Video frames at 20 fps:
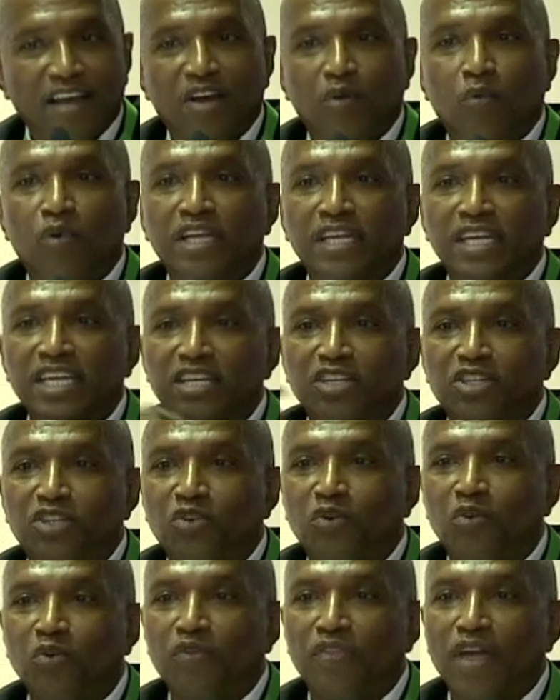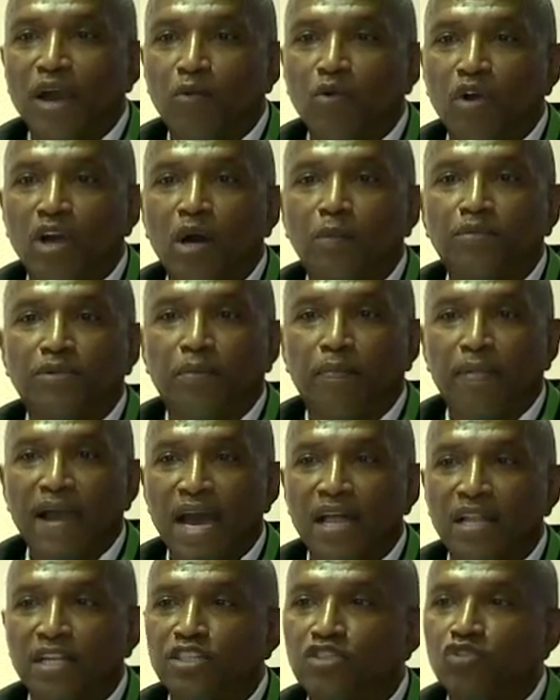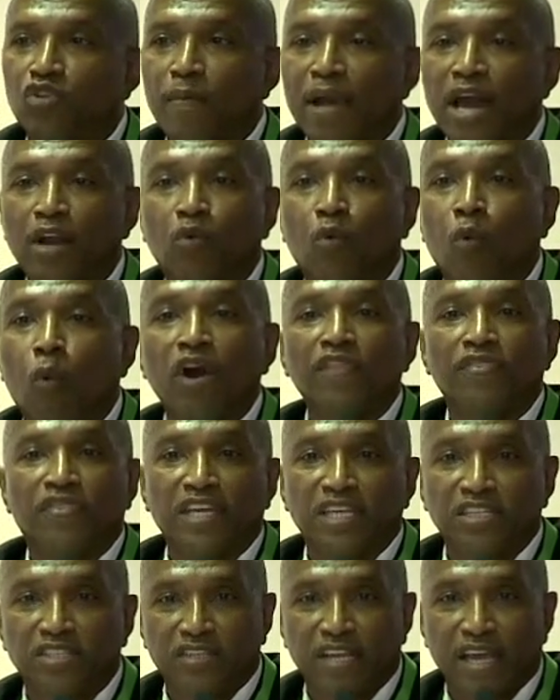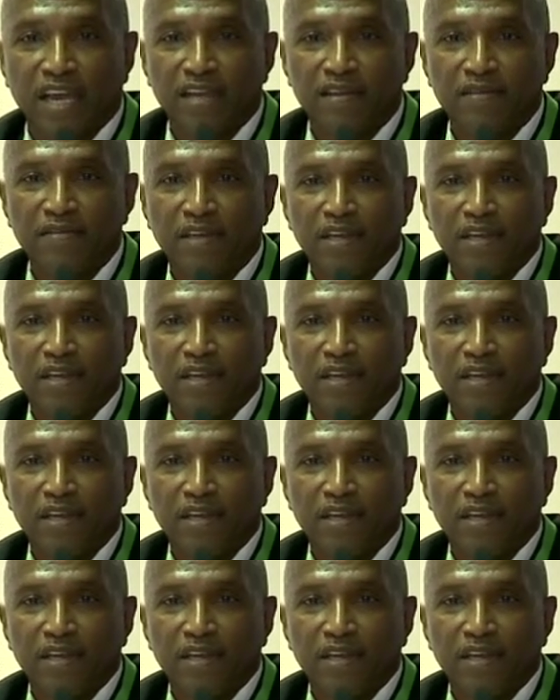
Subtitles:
We need a tool that will help to balance no matter what they say.